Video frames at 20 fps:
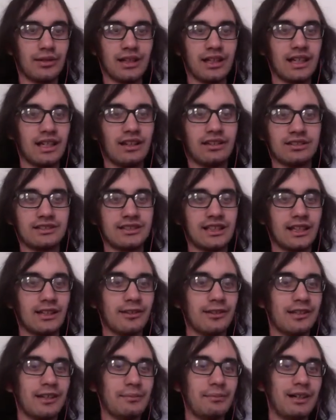I can't stand
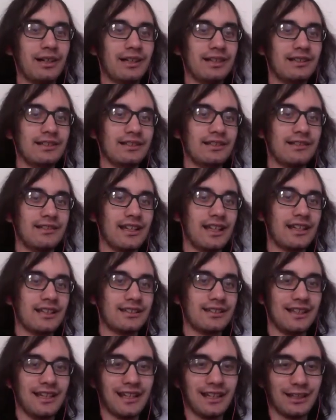looking at my
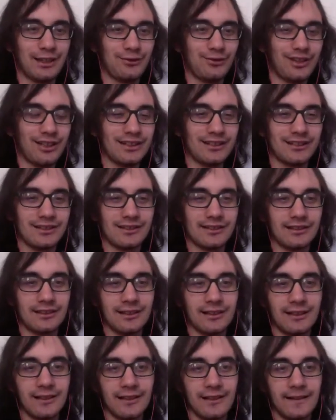nasty ass face.
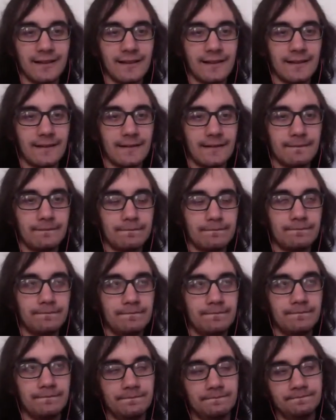
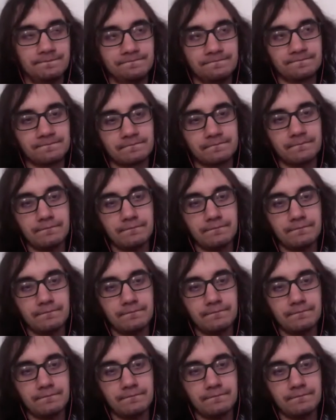But